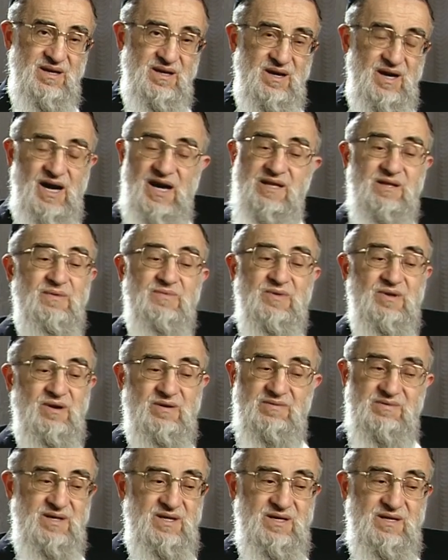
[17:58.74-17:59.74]
I don't
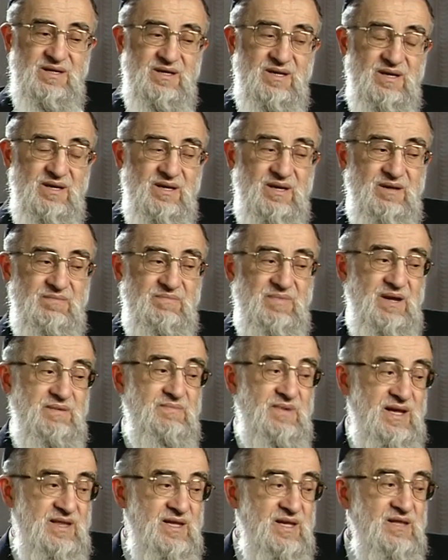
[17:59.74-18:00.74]
know. Uh, my
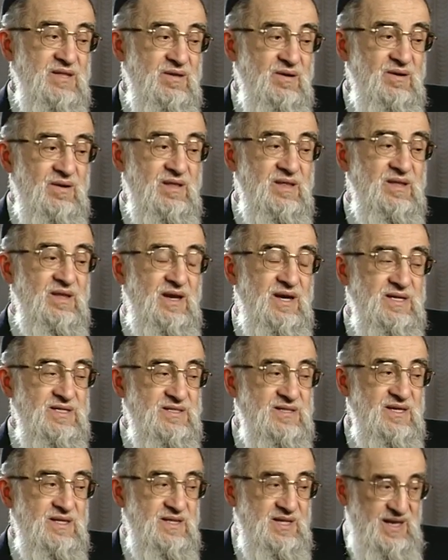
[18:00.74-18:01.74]
mother told us
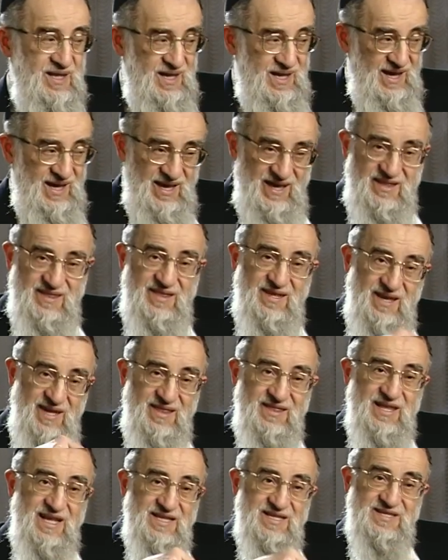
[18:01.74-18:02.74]
that at,
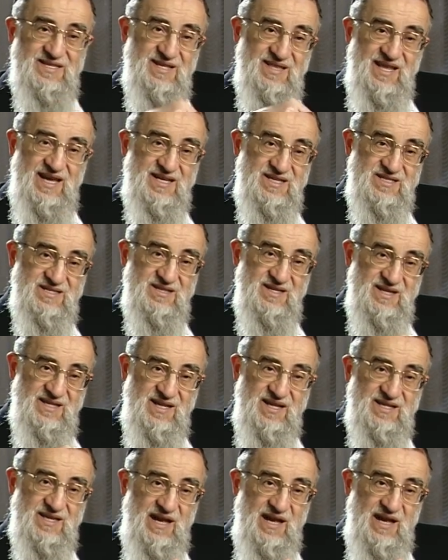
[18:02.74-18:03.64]
at that selection, at that